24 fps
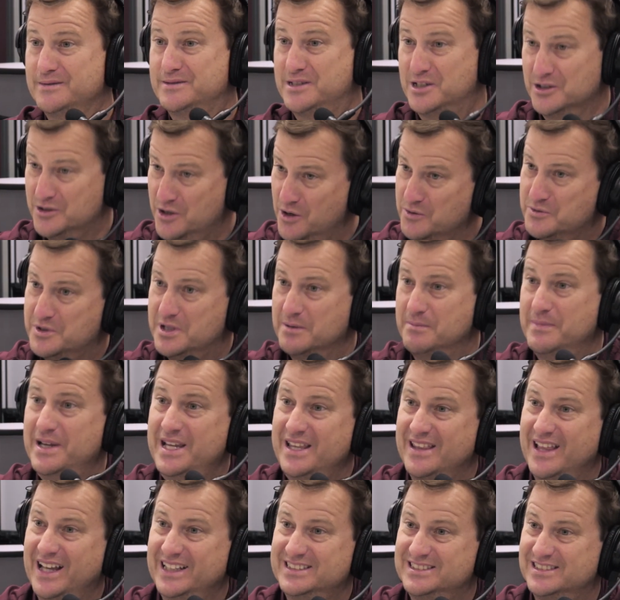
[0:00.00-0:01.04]
So, so, to
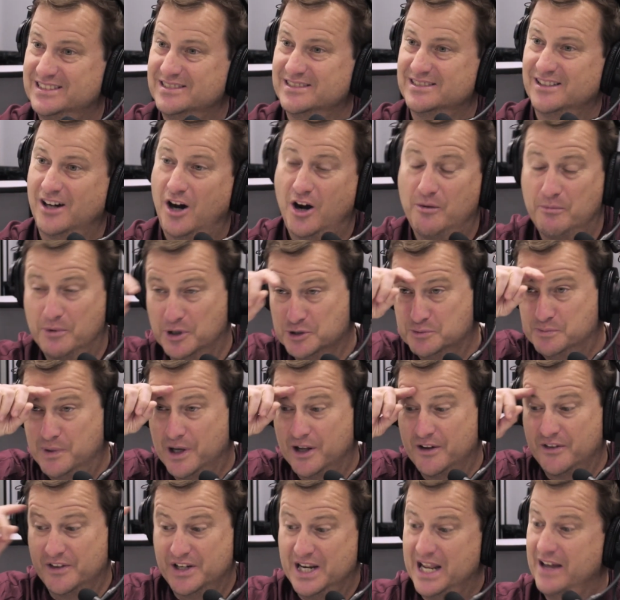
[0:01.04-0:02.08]
me, that's almost
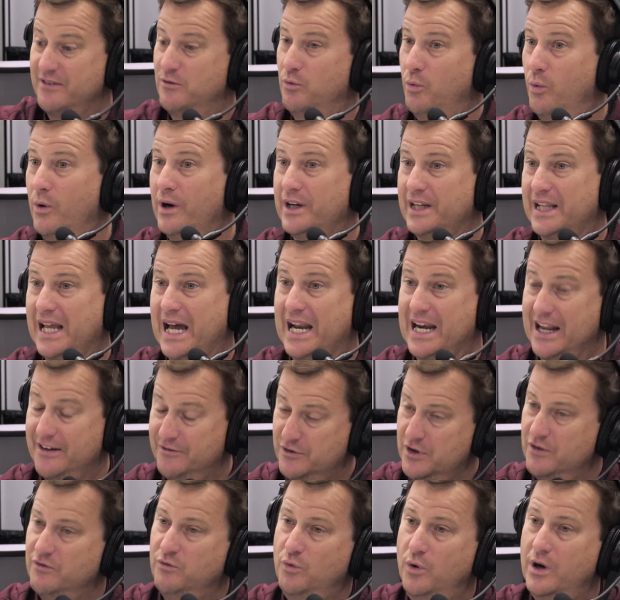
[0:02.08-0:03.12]
better than having one guy. Now,
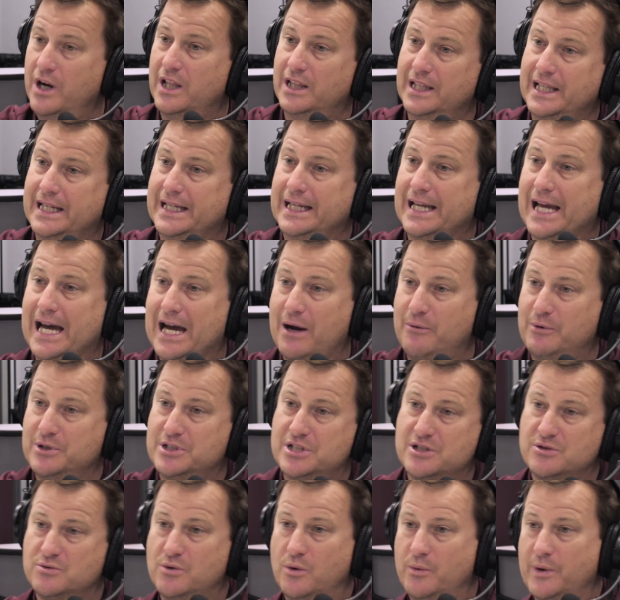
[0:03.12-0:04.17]
if you have one elite guy,
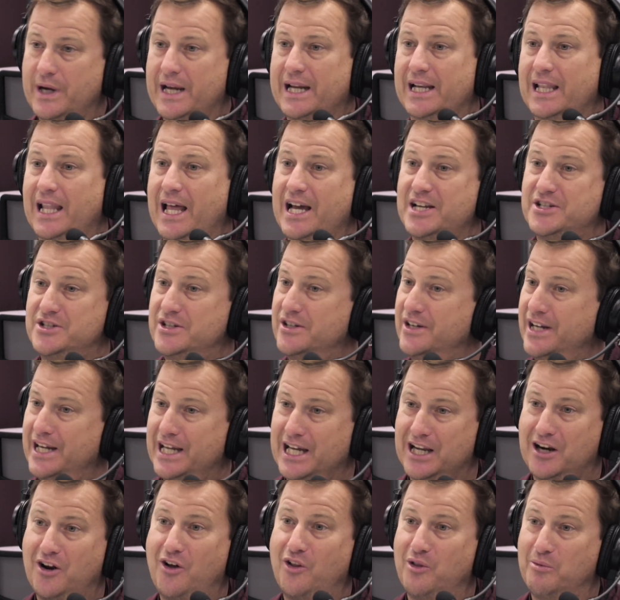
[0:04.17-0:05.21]
which is what we had last year, he
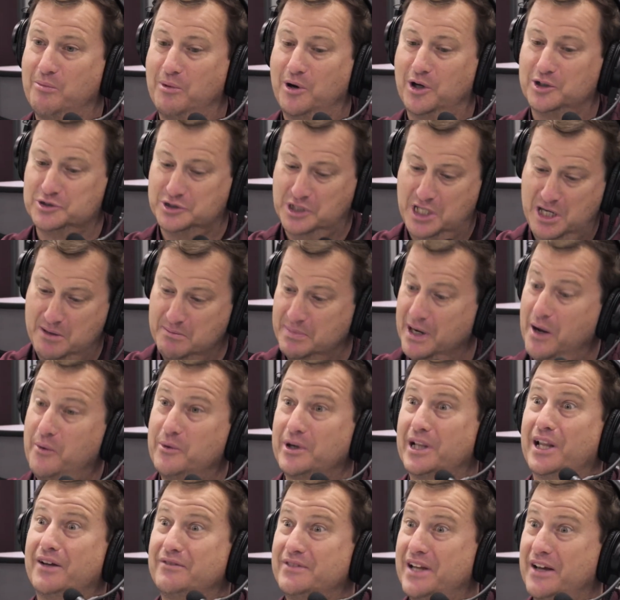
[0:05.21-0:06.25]
got all the mm. balls. But I
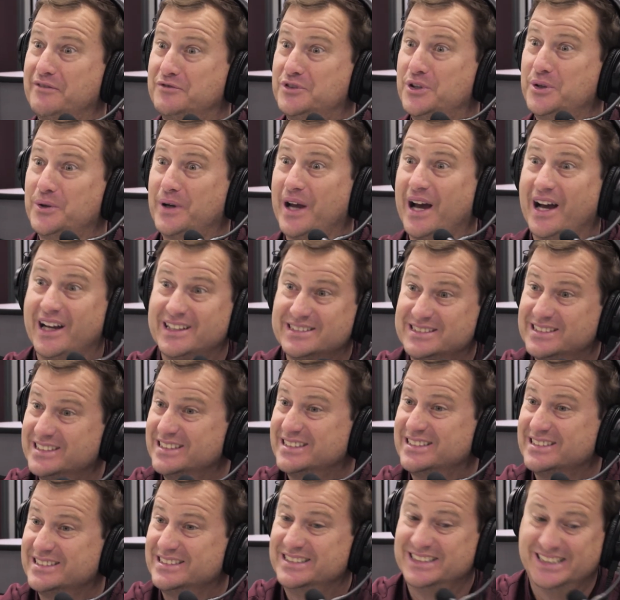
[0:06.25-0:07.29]
would love to have two guys
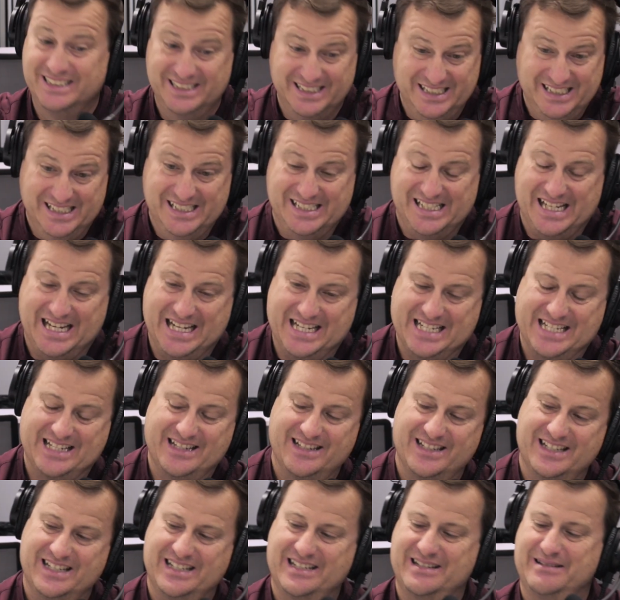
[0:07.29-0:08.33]
that did. Yeah.
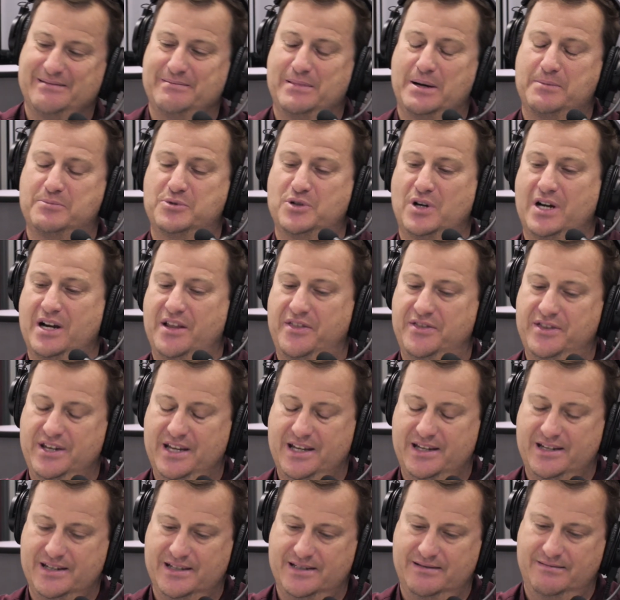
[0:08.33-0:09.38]
And um, I'm trying to
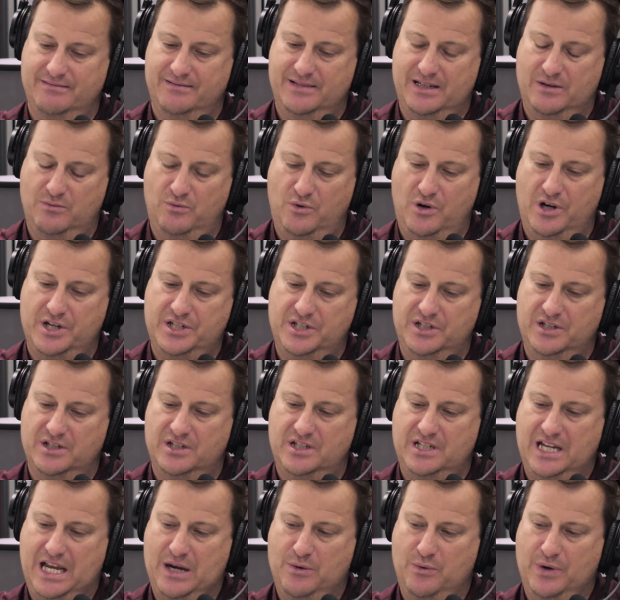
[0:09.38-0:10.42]
think. At, at, Washington
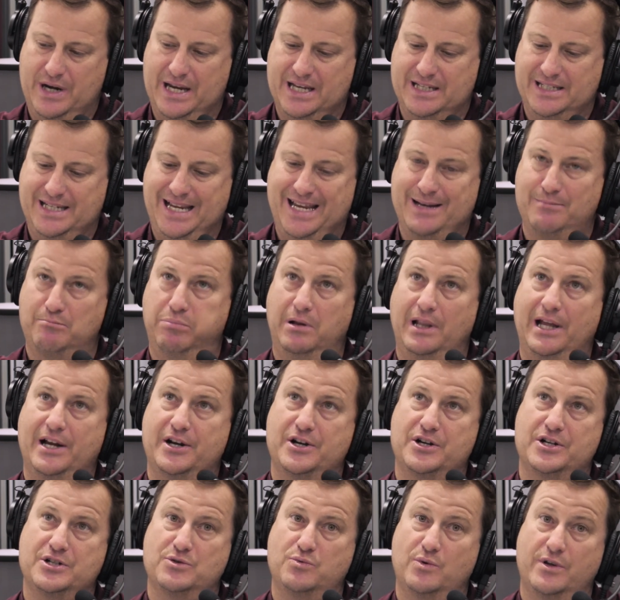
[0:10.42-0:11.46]
State, we had 10
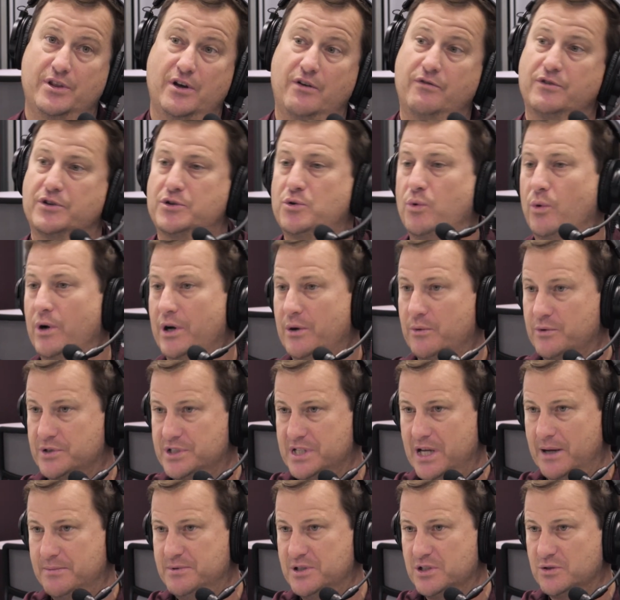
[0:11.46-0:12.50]
players with over 20
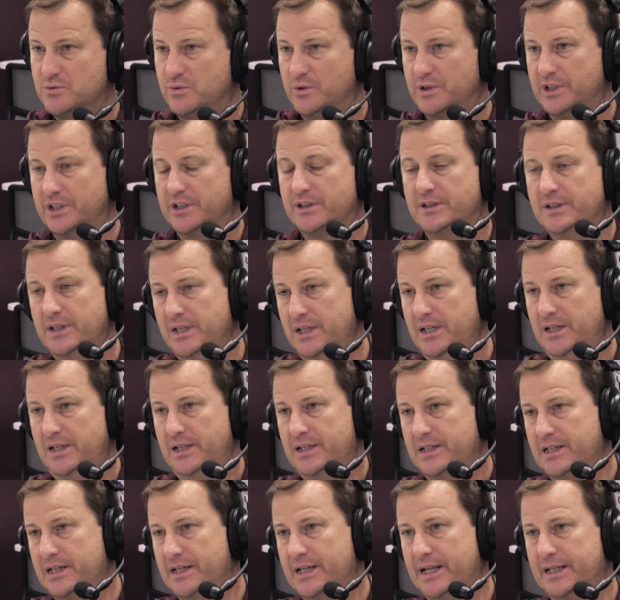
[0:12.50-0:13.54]
receptions one year,
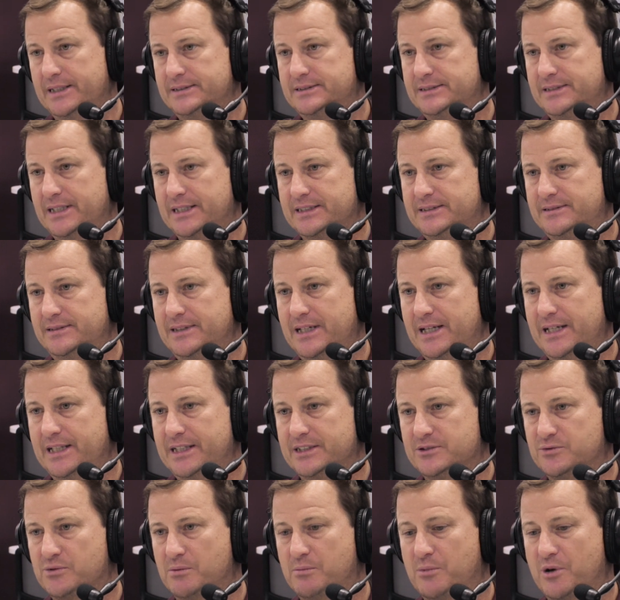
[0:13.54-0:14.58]
and that's that. Wow. That
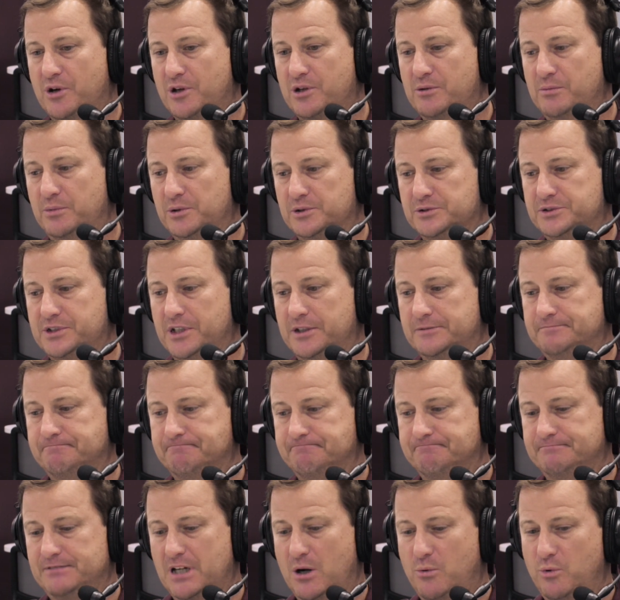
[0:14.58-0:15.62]
is remarkable. So
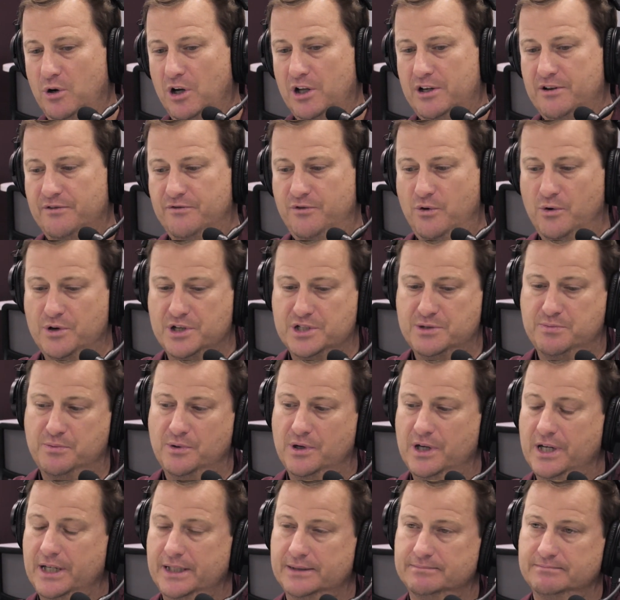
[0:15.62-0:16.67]
now we're looking forward to
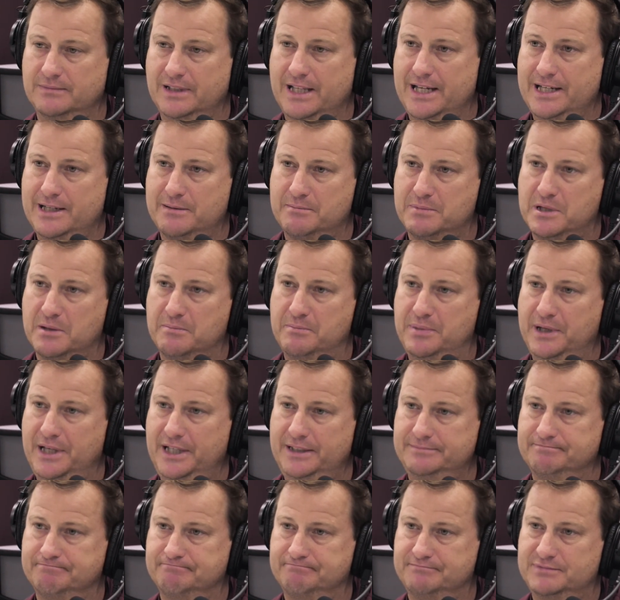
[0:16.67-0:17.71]
spring and letting them
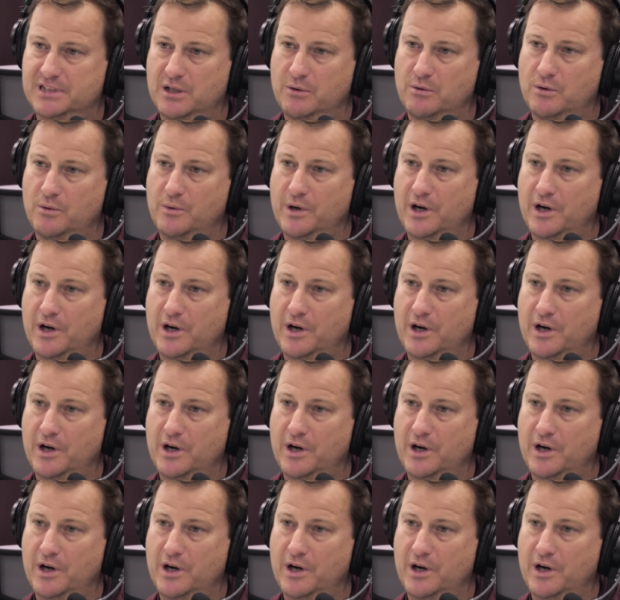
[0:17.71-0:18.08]
compete. See where